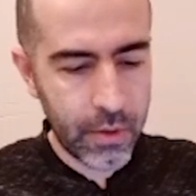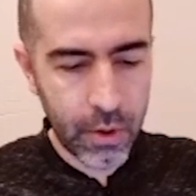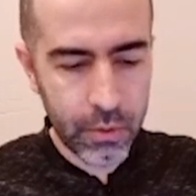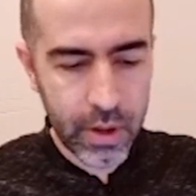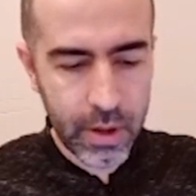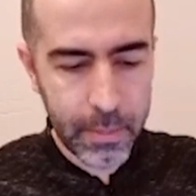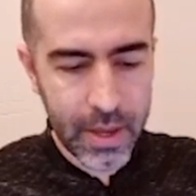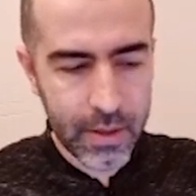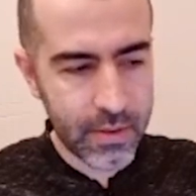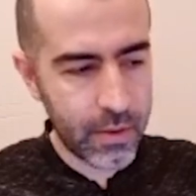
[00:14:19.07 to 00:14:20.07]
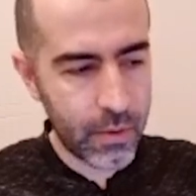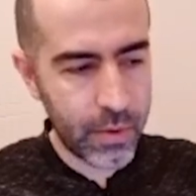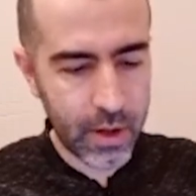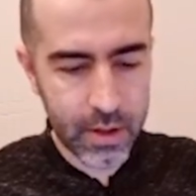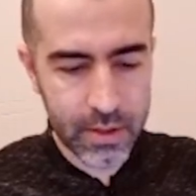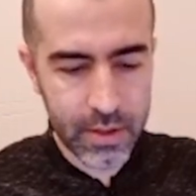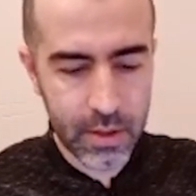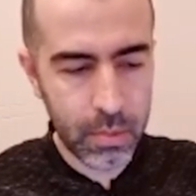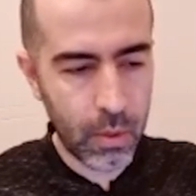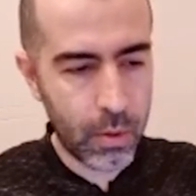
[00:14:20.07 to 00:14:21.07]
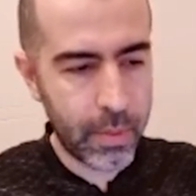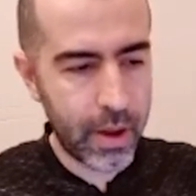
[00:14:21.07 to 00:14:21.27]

If we go down a bit, we're gonna see the blog